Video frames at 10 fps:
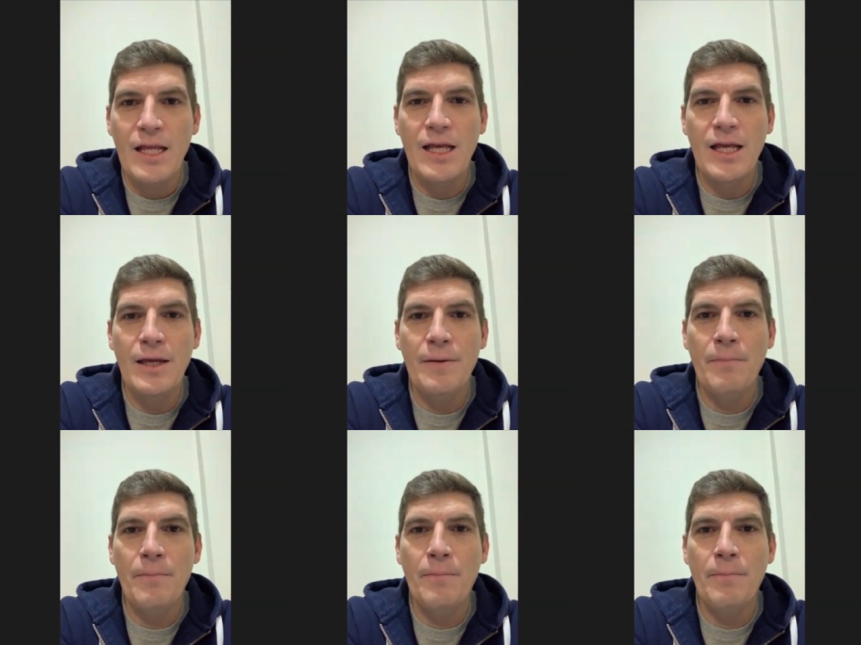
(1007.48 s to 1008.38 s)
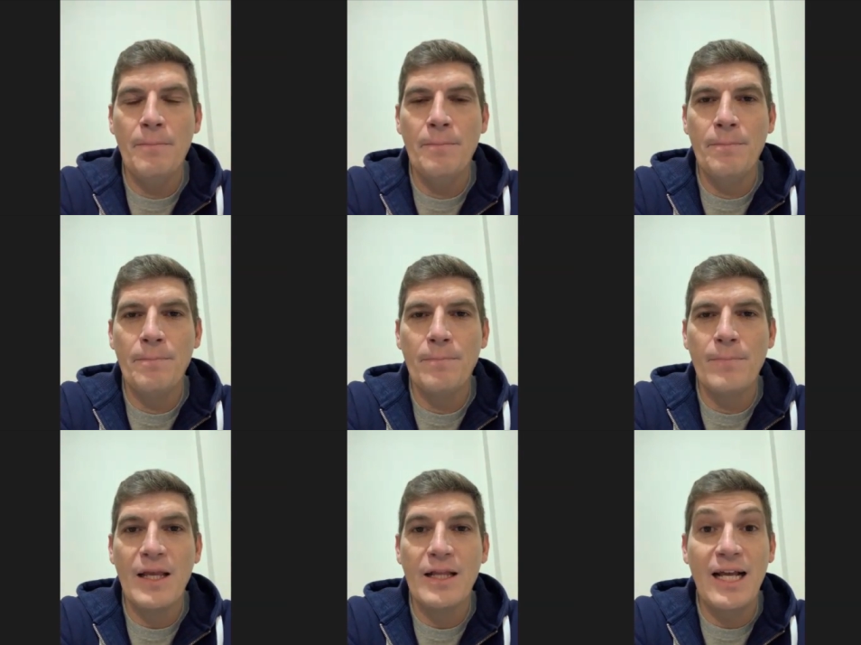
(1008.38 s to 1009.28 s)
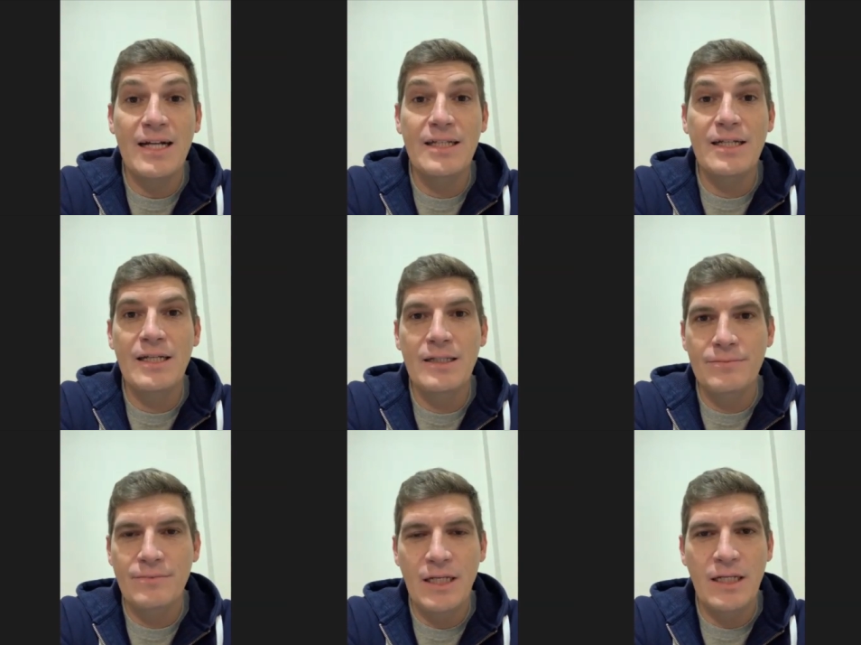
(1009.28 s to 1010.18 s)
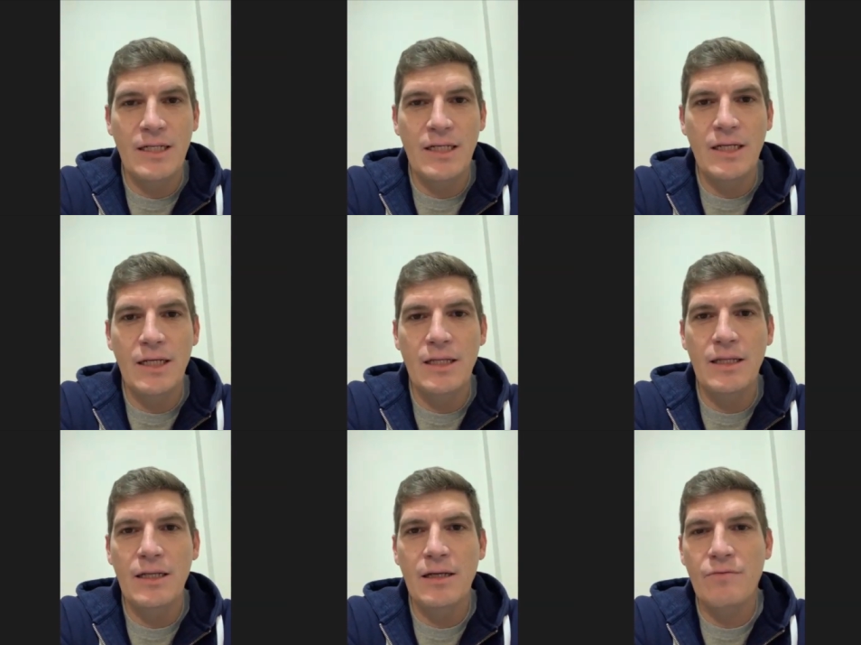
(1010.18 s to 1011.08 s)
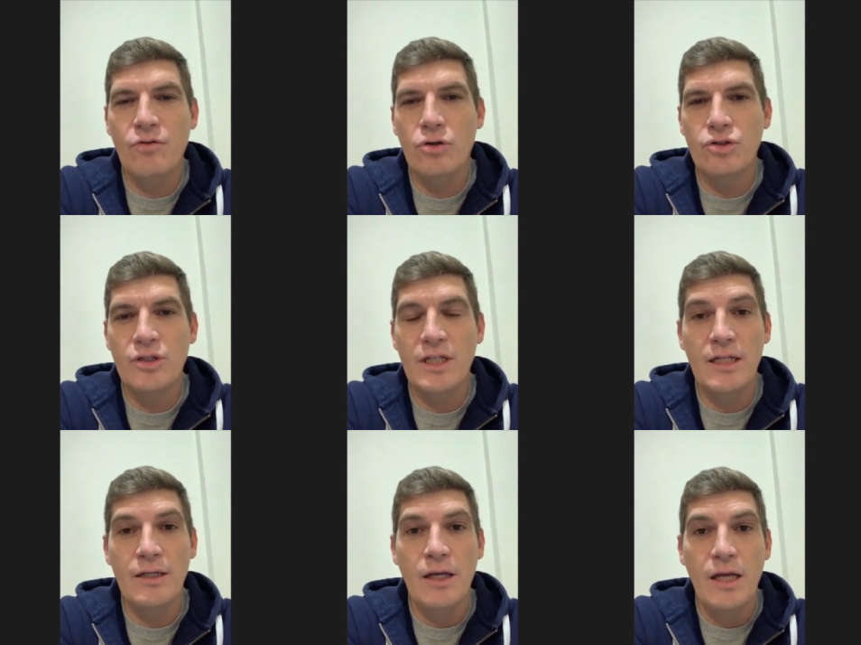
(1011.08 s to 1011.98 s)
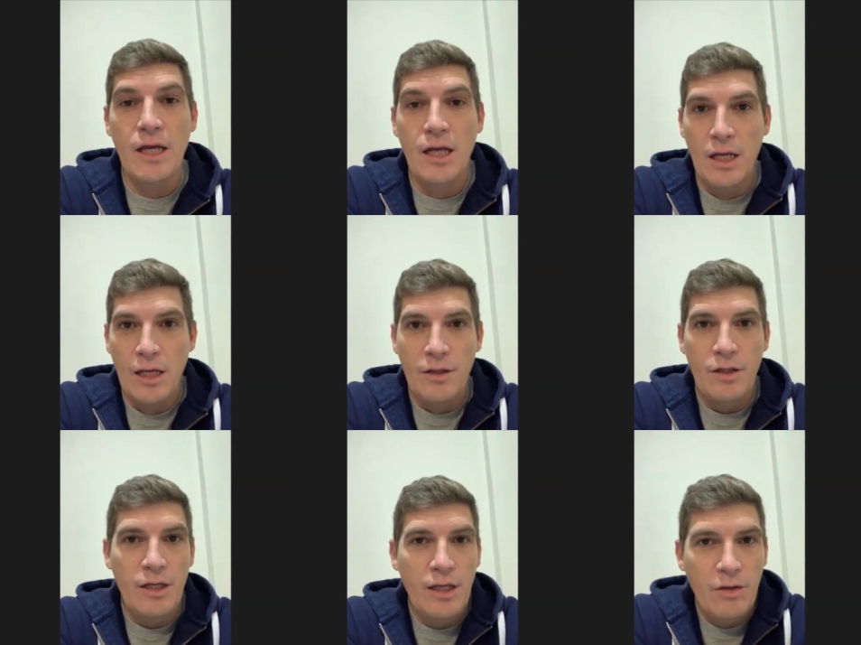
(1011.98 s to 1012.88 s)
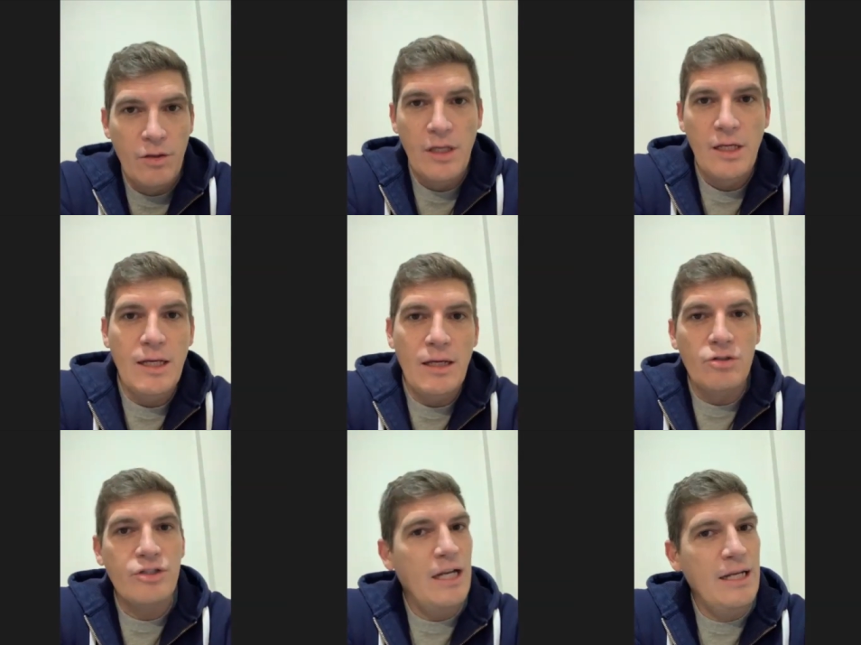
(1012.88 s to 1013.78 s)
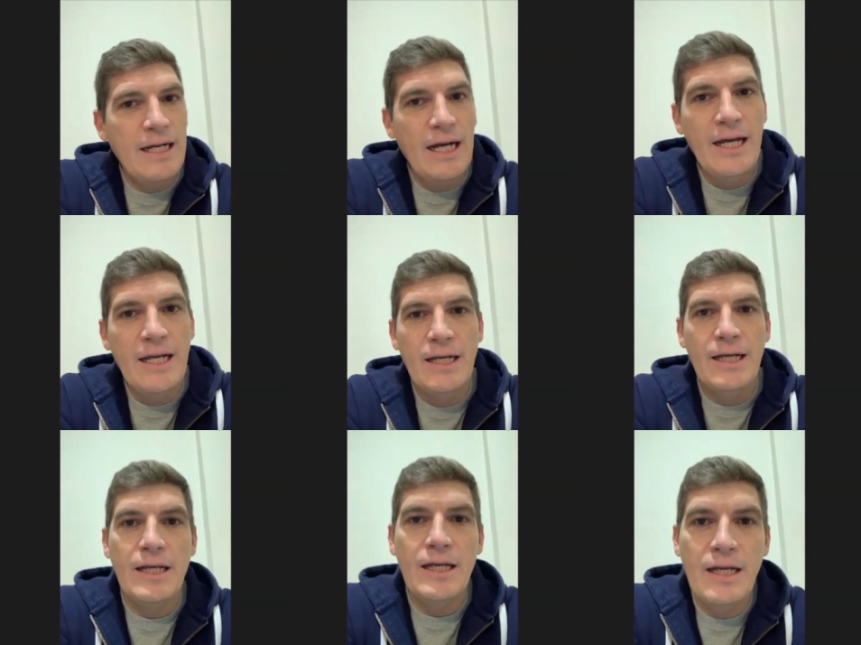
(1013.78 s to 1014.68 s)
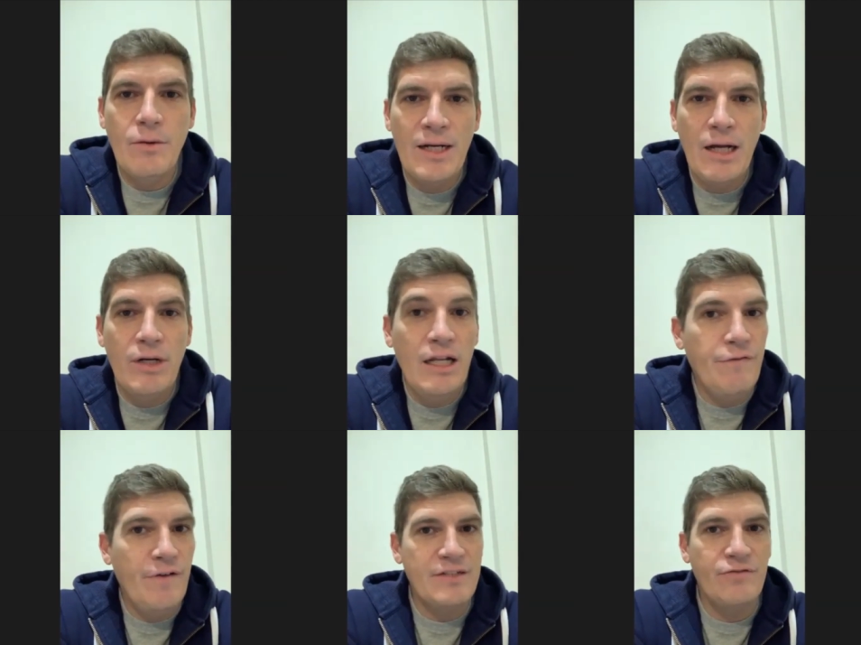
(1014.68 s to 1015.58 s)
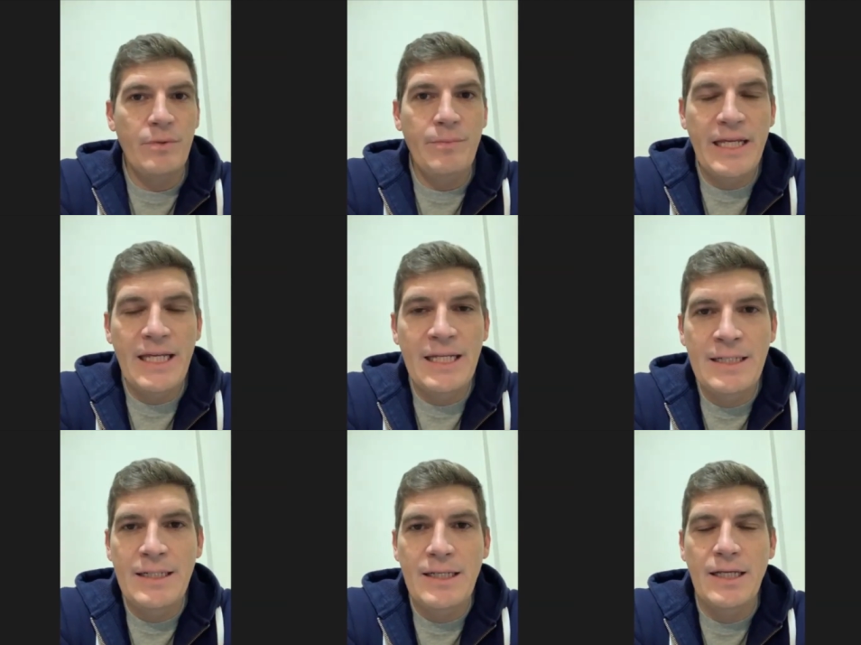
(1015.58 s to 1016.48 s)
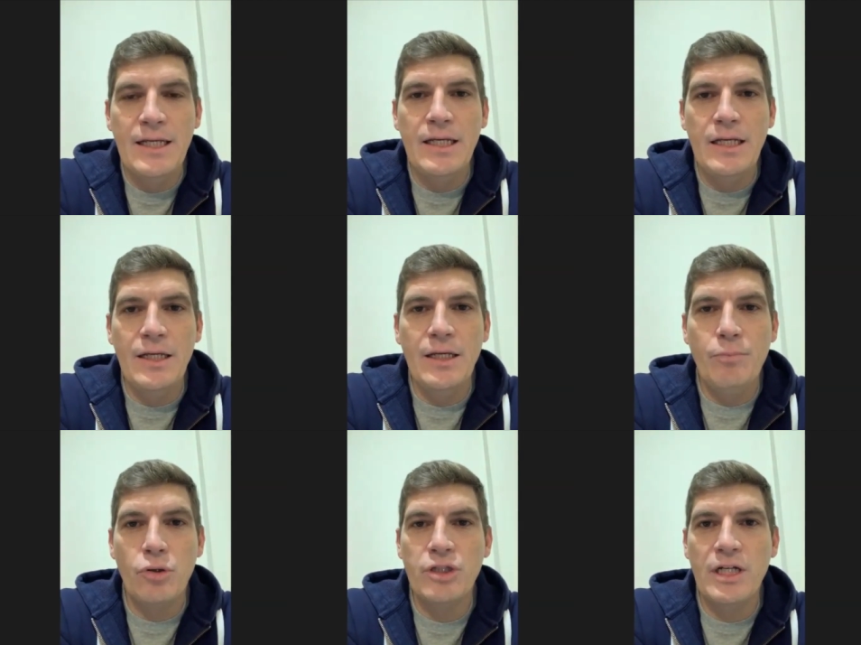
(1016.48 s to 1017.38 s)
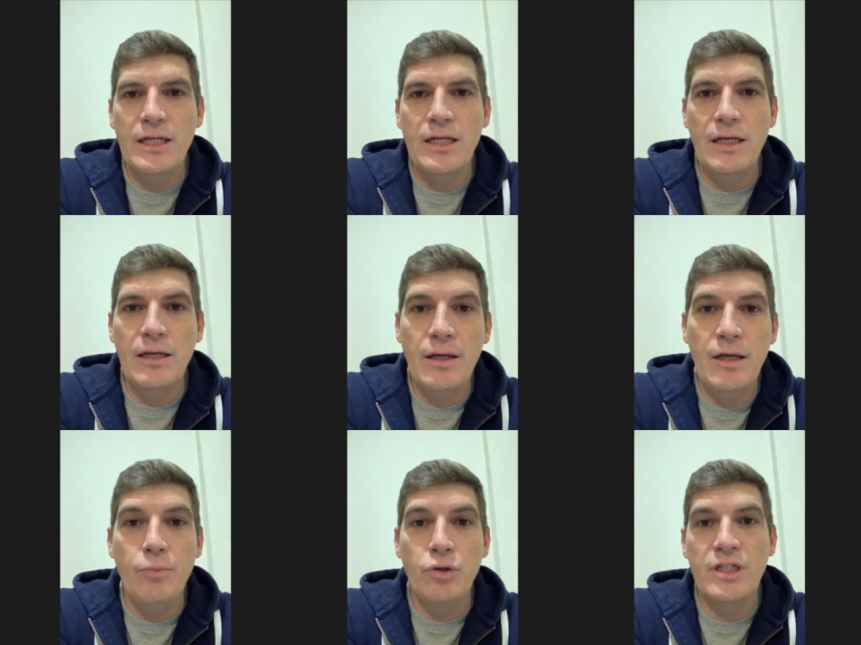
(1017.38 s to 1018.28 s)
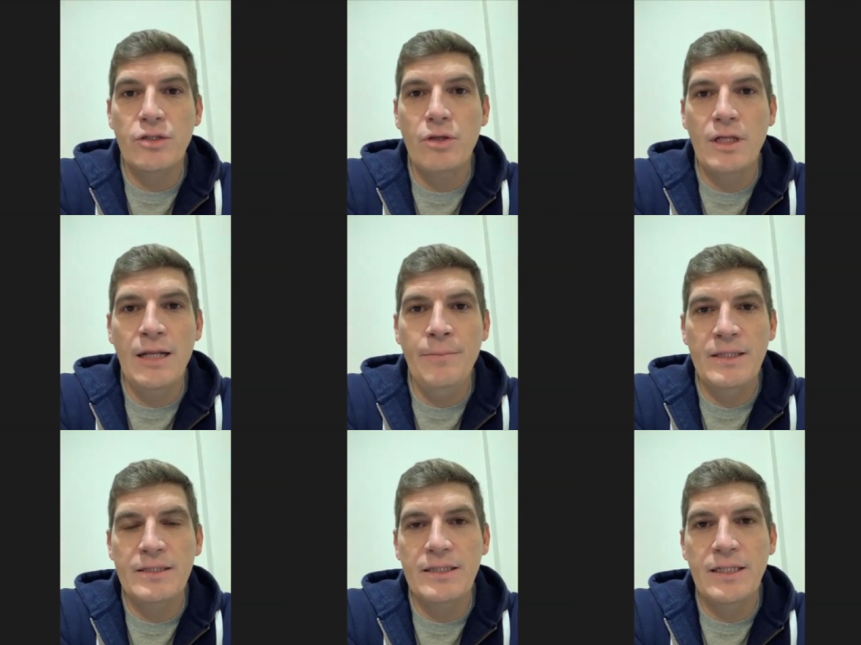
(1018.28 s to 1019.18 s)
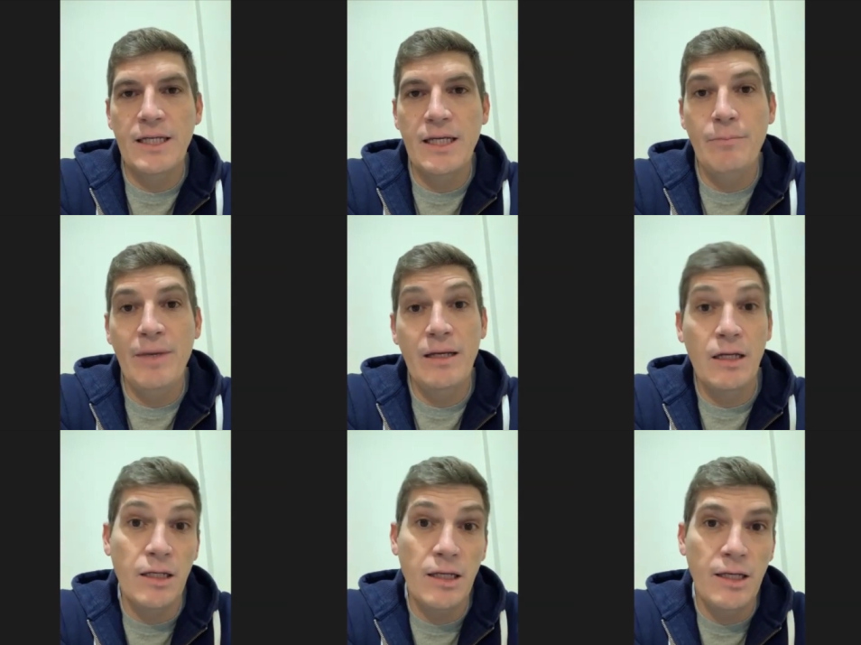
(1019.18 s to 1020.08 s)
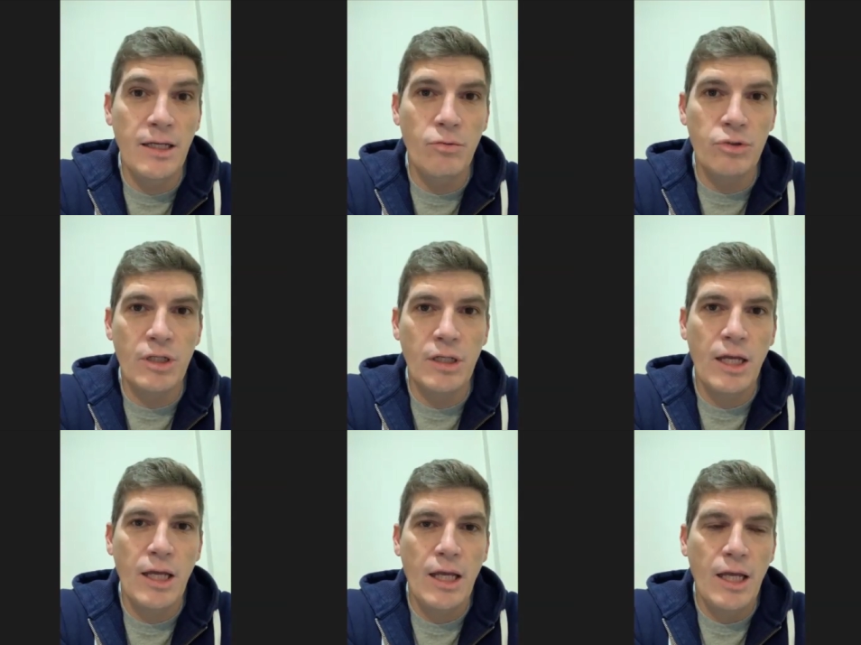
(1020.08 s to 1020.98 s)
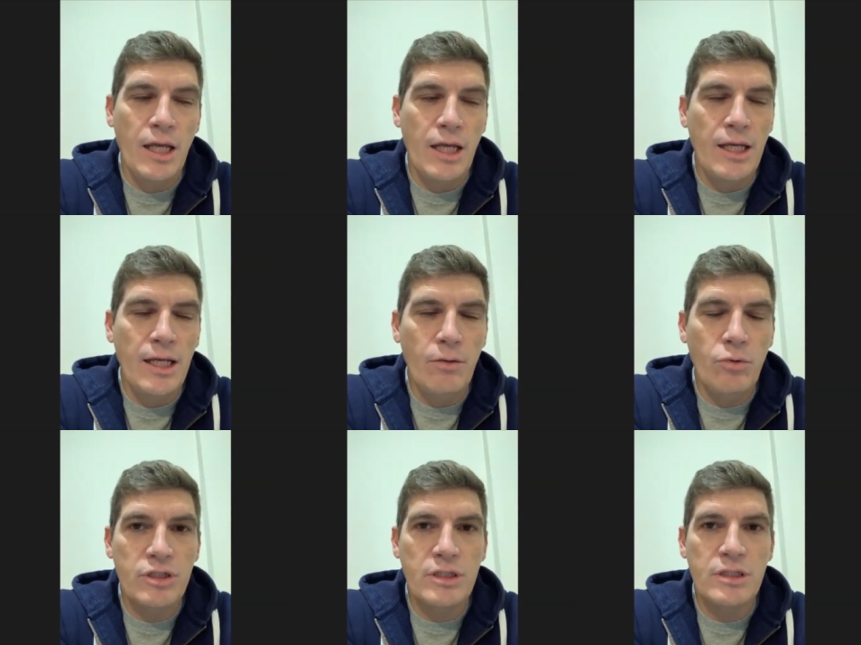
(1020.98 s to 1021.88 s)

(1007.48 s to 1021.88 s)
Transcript: um, tactic in it, and uh, the, of course the the, the Australian guy uh, went out really fast from the beginning. He posted he, he posted to the limits. He he made, he was he was